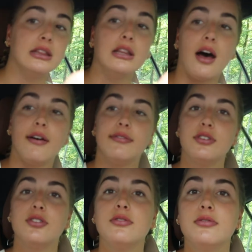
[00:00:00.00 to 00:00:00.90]
love
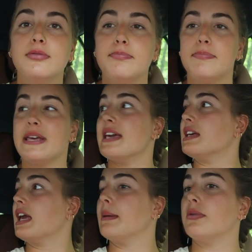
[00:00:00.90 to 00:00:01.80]

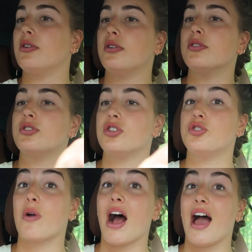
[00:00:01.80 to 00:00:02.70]
being able to
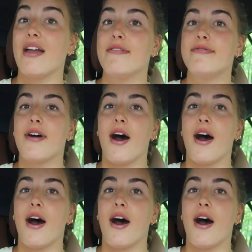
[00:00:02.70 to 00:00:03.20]
drive.